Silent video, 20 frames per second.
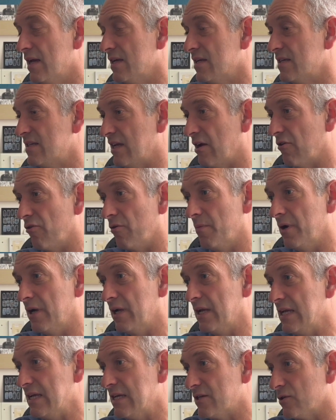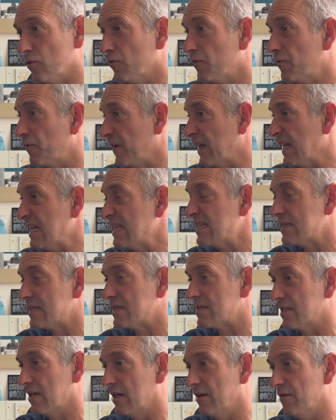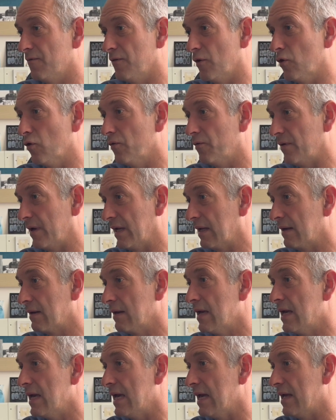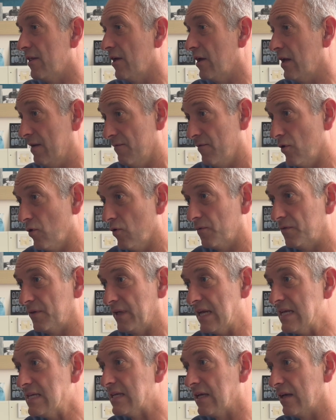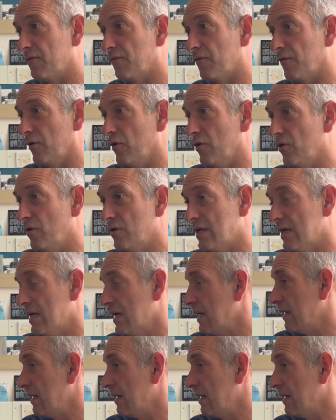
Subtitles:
ceremonies or feasts that involved eating food,